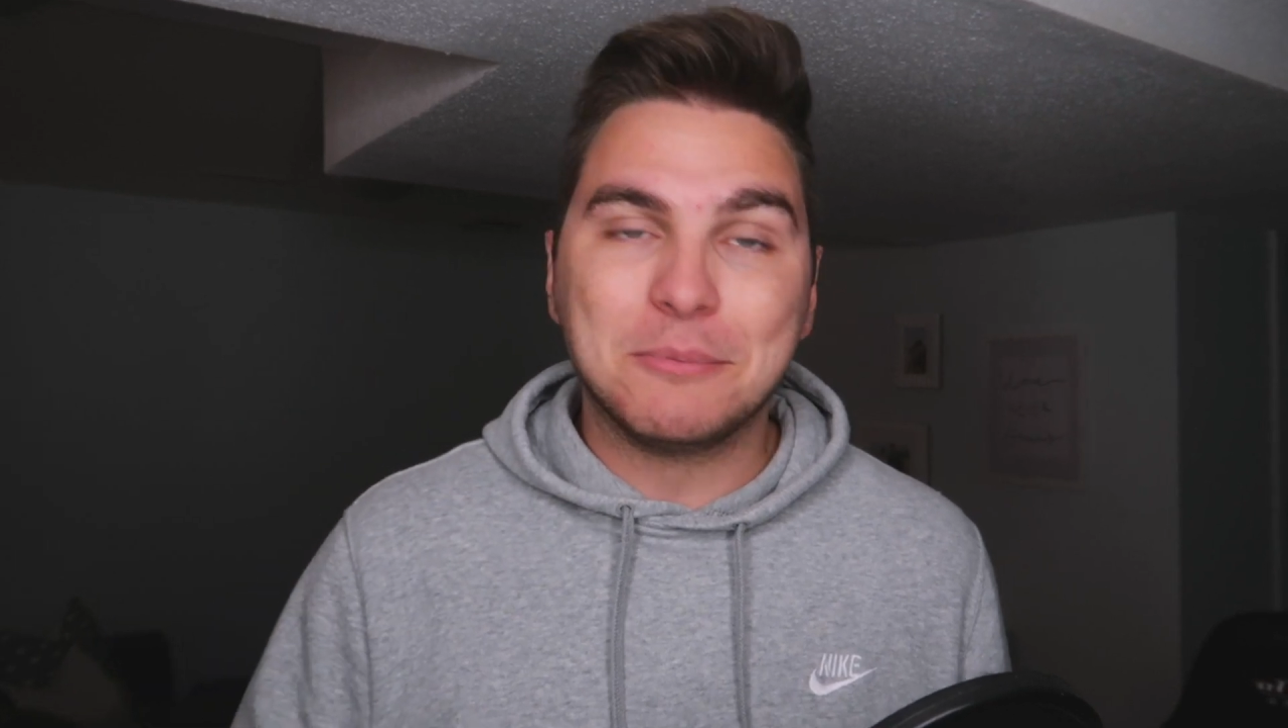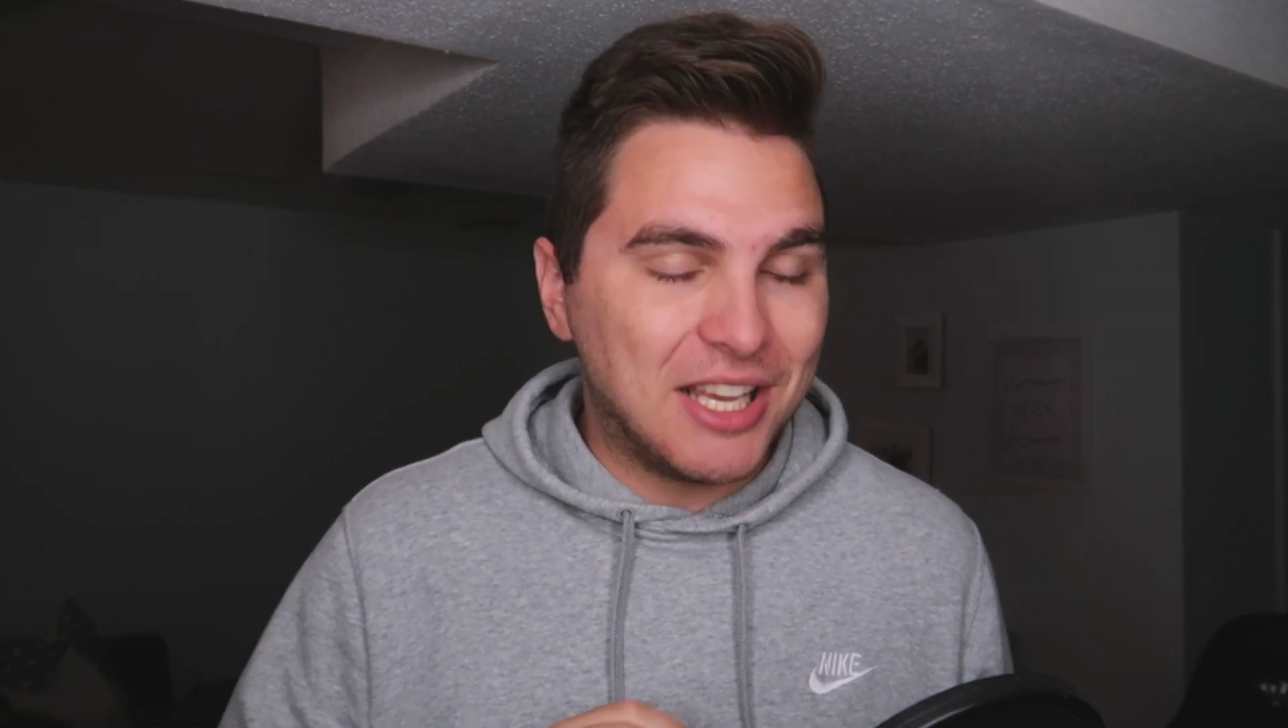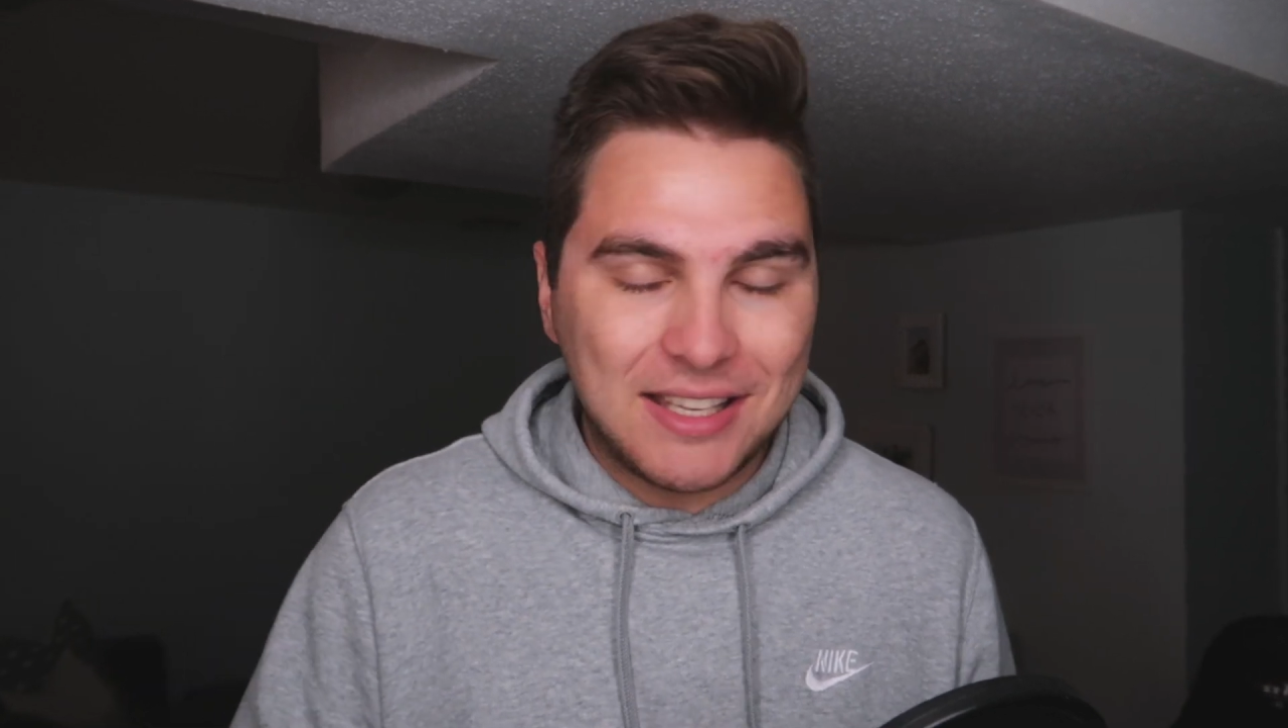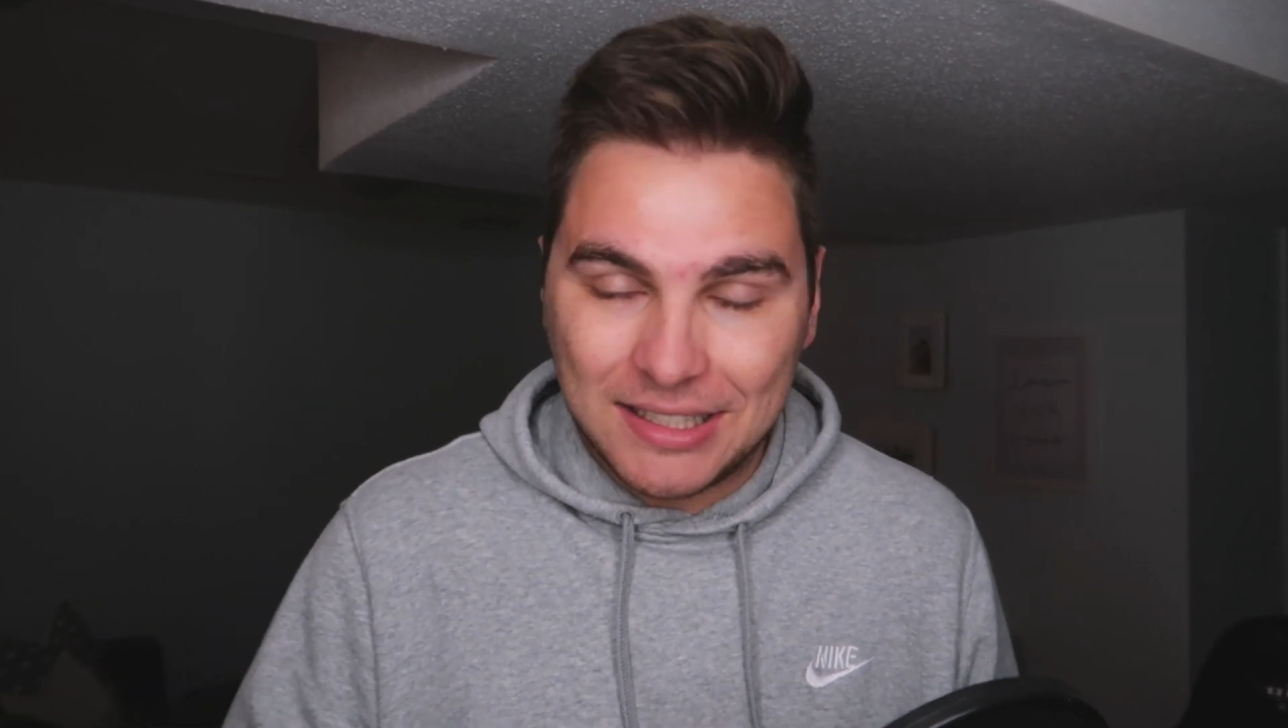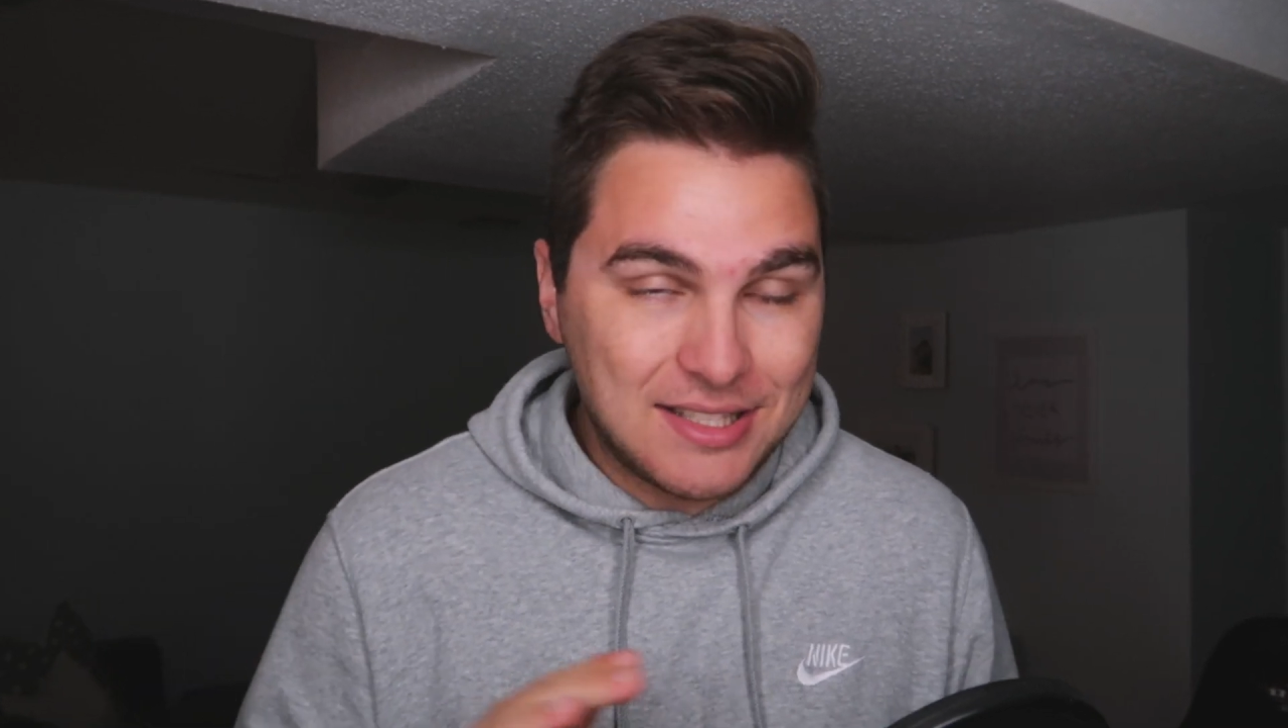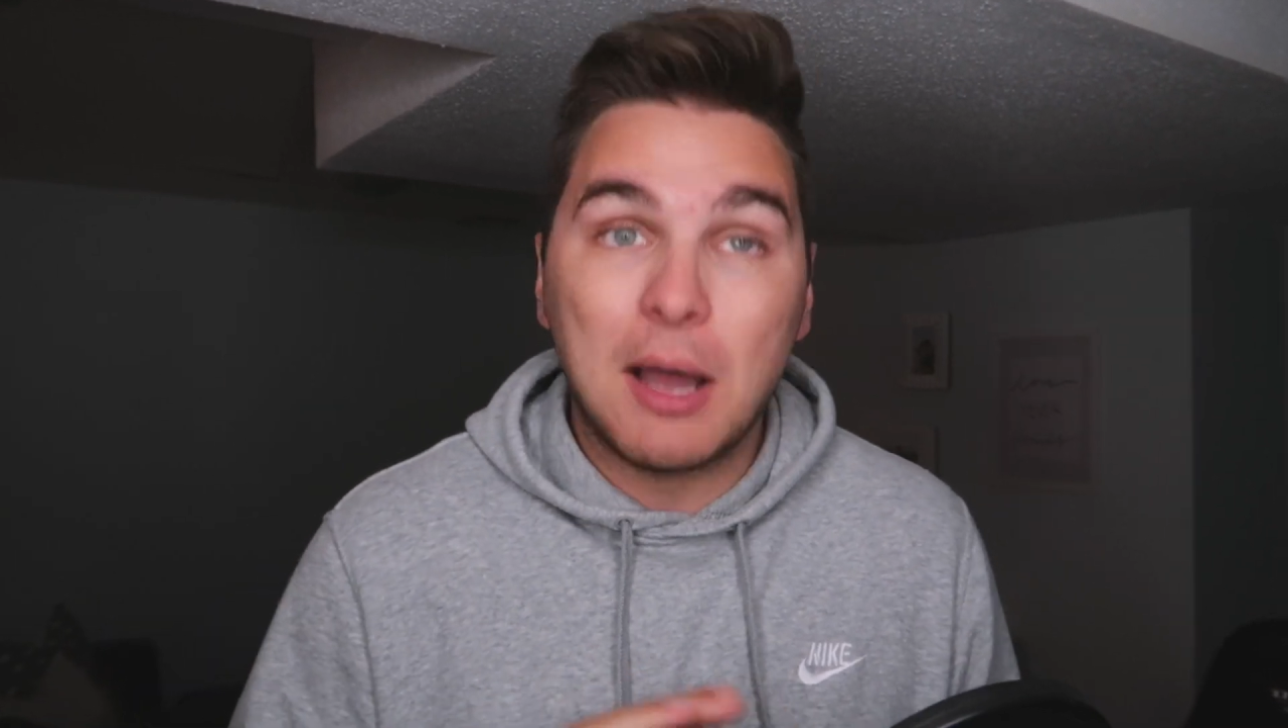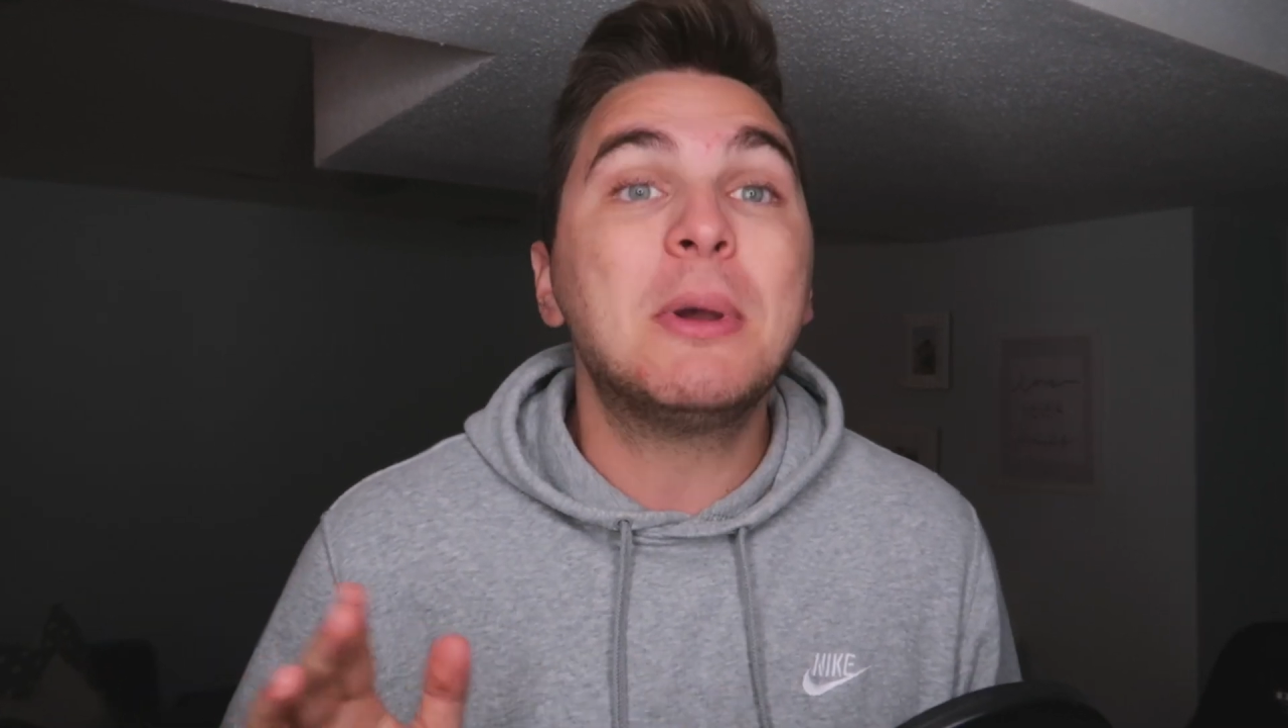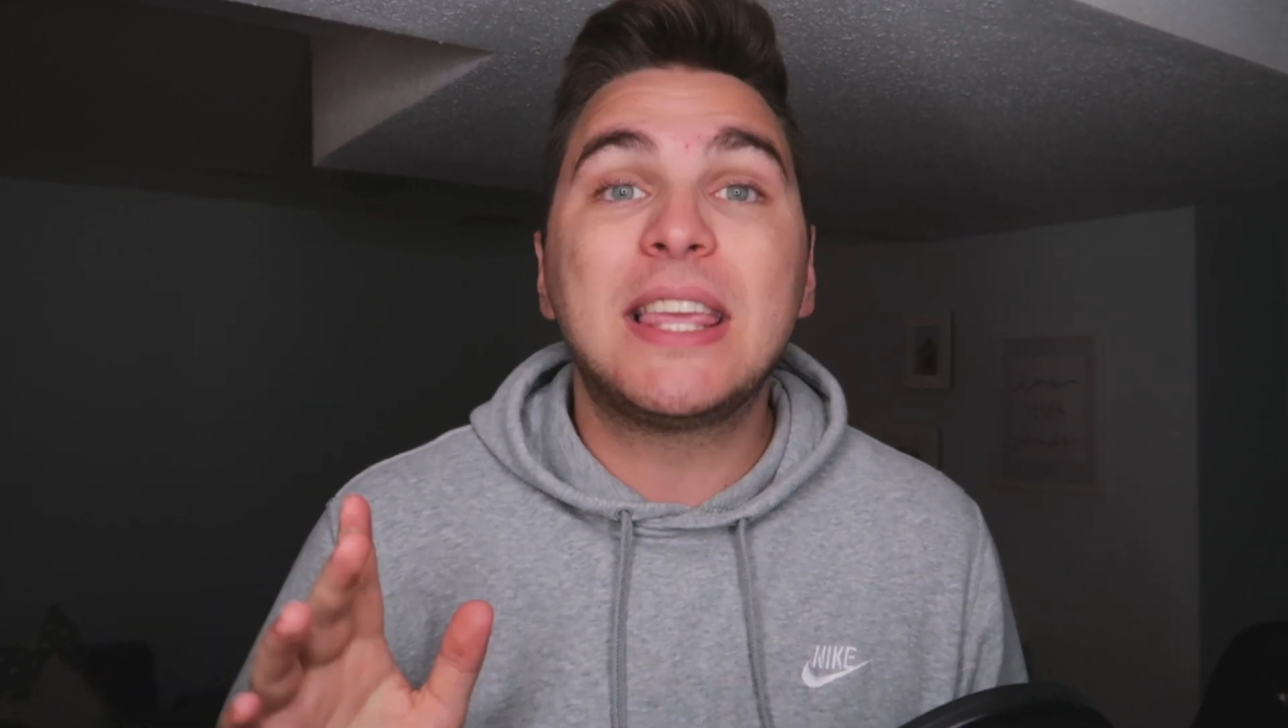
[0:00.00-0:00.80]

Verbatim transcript: I'm taking a dub